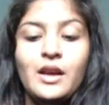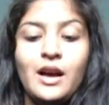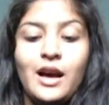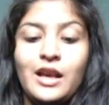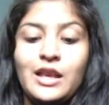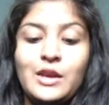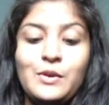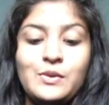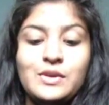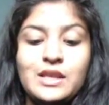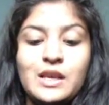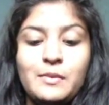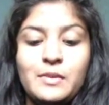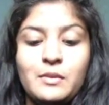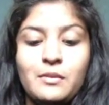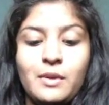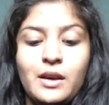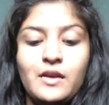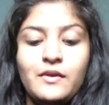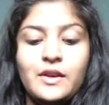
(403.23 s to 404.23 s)
I use them
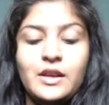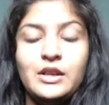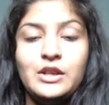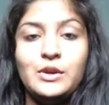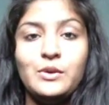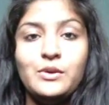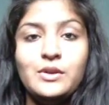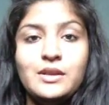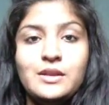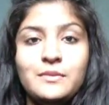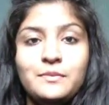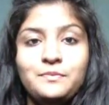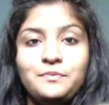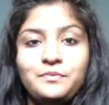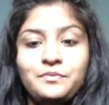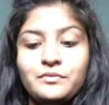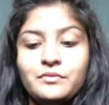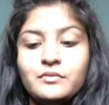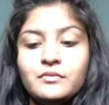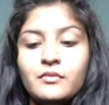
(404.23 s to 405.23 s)
in my videos.
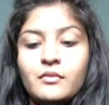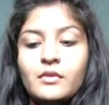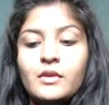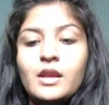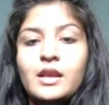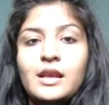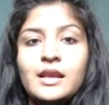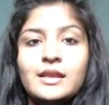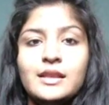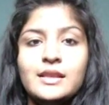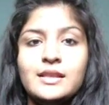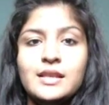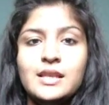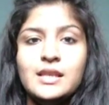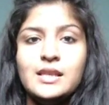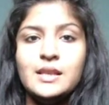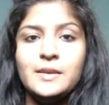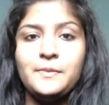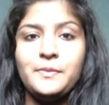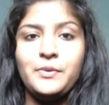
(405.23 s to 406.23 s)
This is
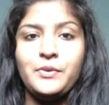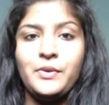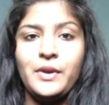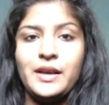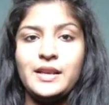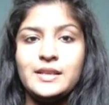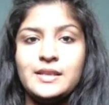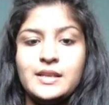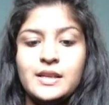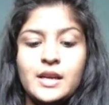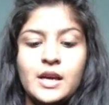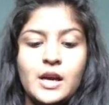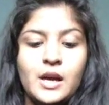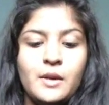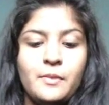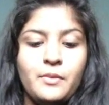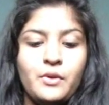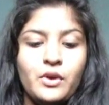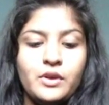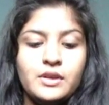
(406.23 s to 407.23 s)
a pressed
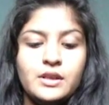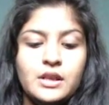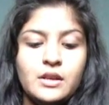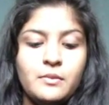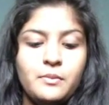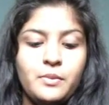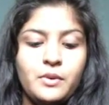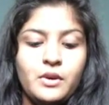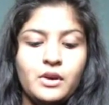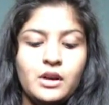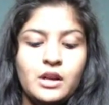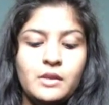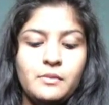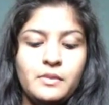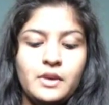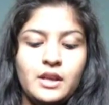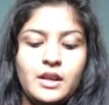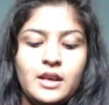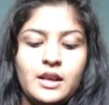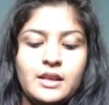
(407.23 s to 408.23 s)
bronzing pearl,
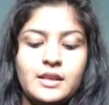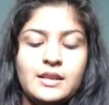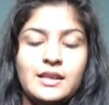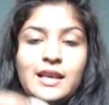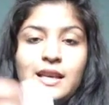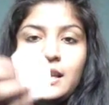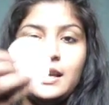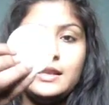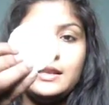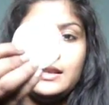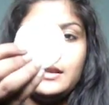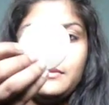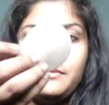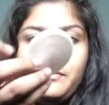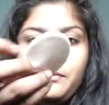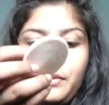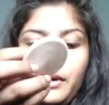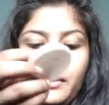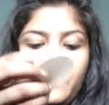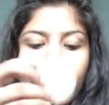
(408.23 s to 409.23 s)
meaning it's like has a
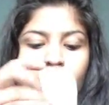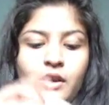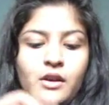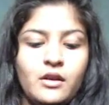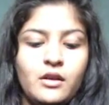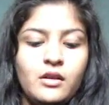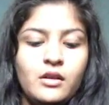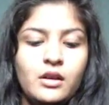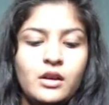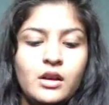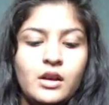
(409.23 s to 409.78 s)
puff here,